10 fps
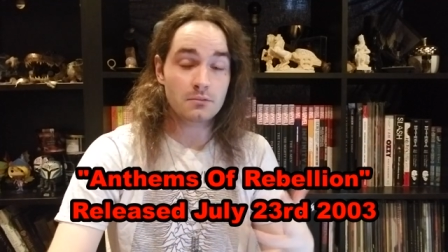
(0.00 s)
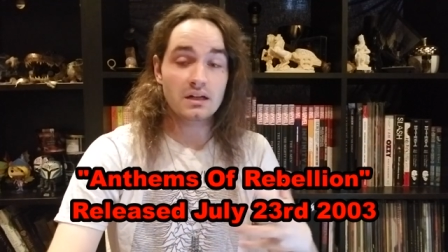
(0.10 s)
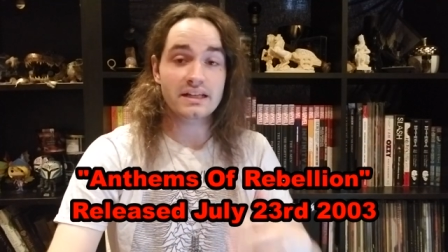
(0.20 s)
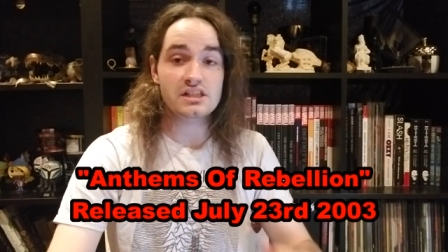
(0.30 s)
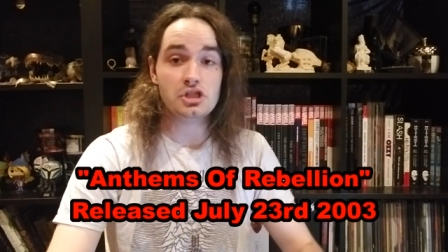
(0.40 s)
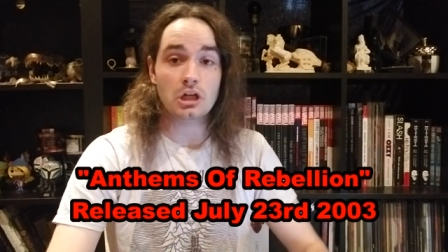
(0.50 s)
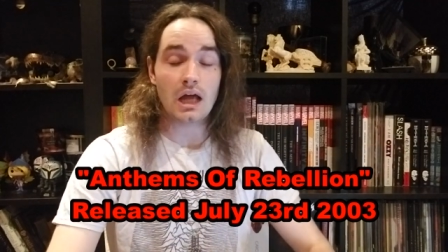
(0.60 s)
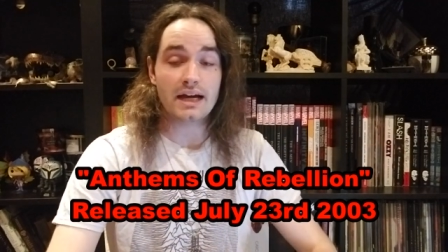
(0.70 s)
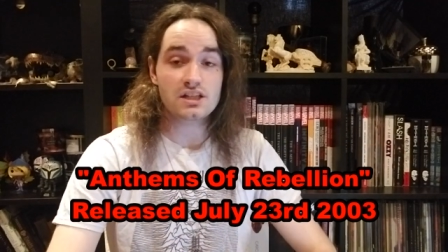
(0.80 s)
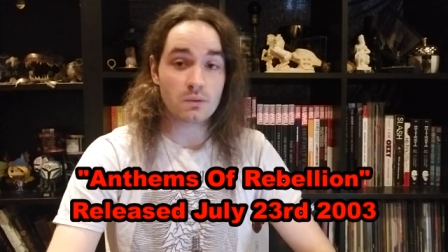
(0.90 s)
released
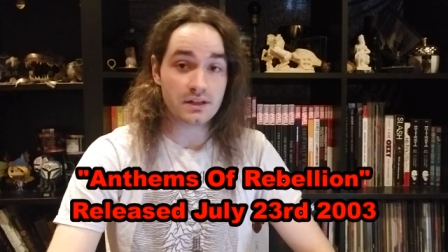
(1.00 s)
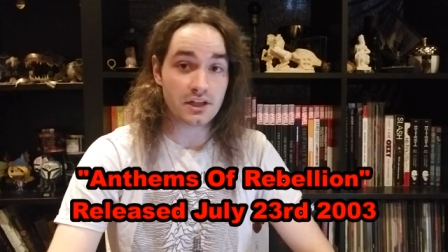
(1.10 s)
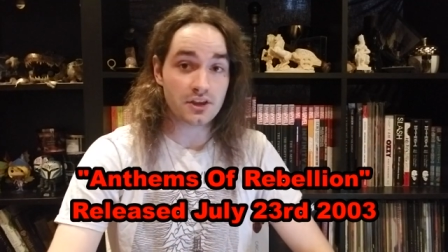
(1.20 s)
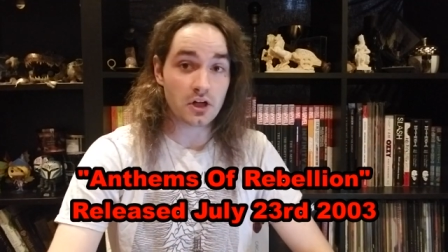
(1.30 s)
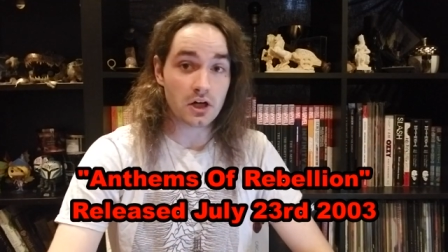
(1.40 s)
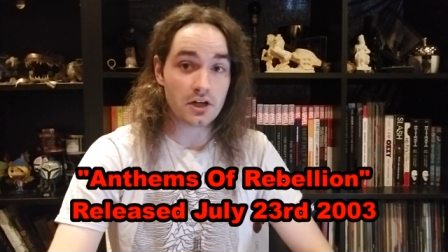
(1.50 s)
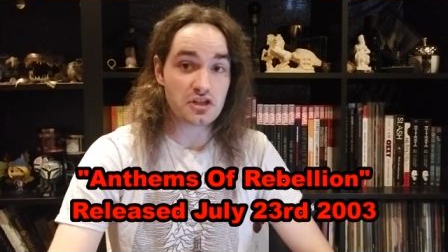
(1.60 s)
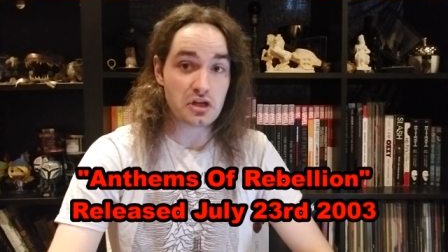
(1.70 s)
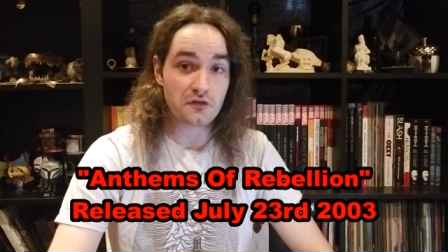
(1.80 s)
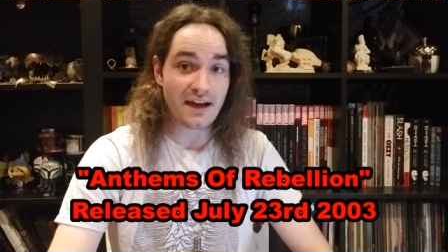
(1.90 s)
July 23rd,
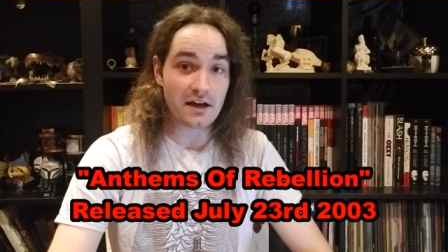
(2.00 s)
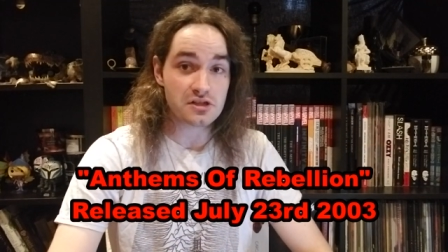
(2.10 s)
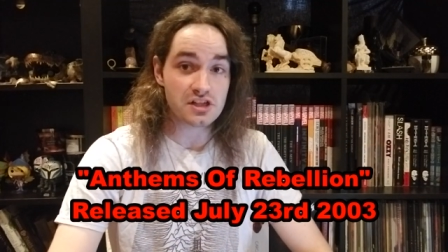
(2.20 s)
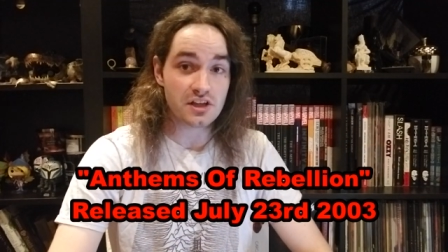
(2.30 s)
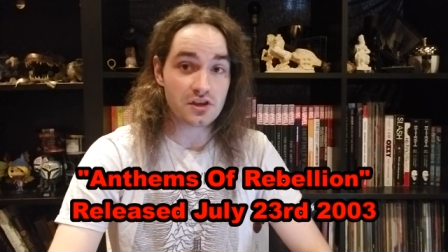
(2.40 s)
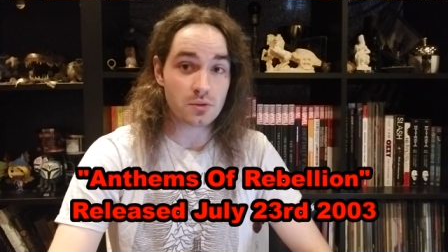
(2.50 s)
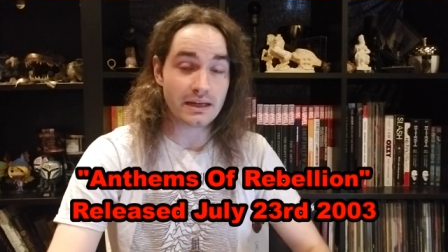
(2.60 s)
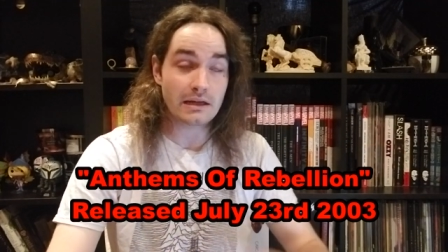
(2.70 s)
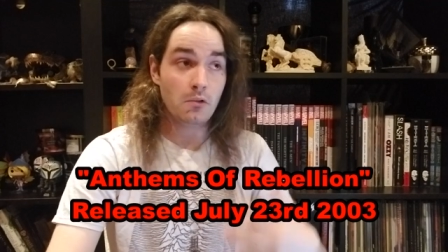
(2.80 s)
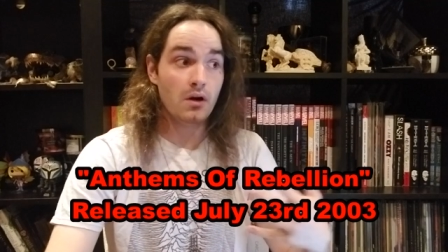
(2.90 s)

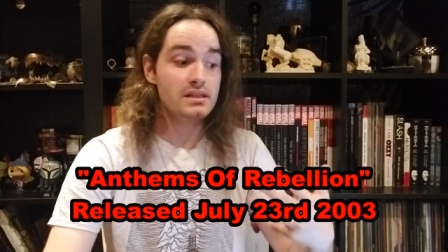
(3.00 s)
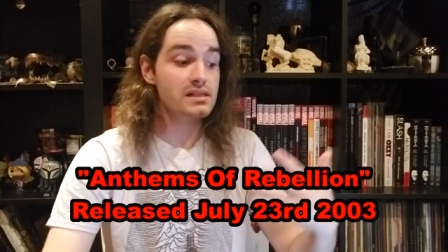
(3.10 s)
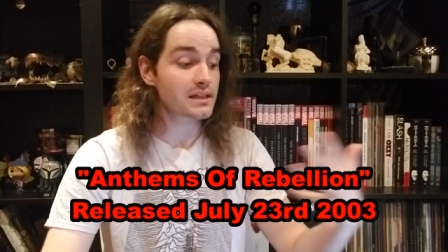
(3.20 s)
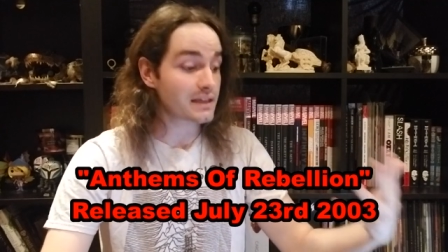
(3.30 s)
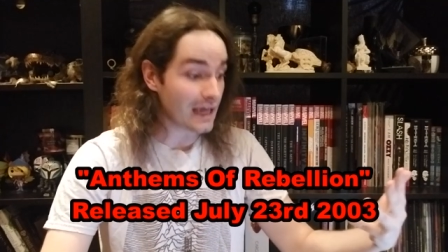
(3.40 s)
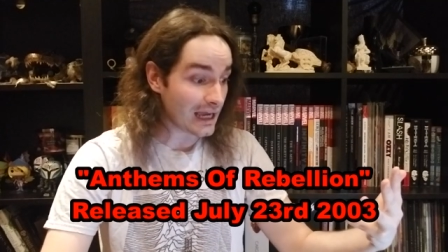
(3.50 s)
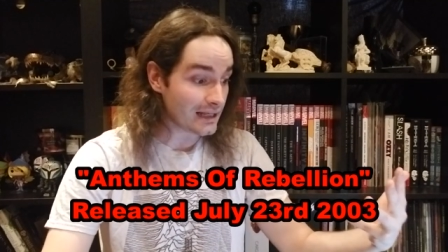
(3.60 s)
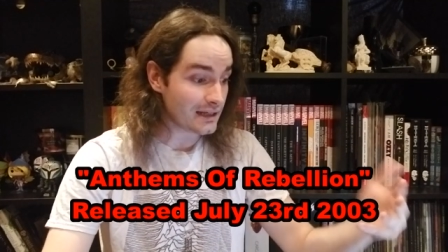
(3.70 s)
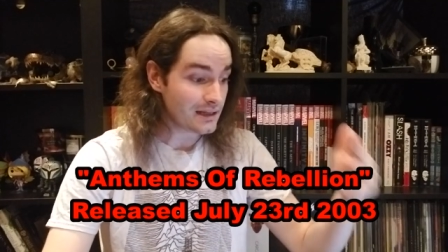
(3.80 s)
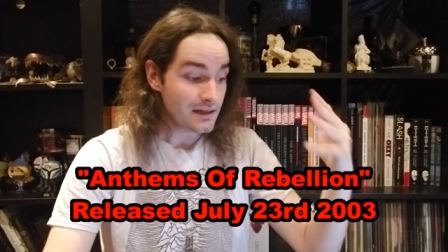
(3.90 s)
2003, once again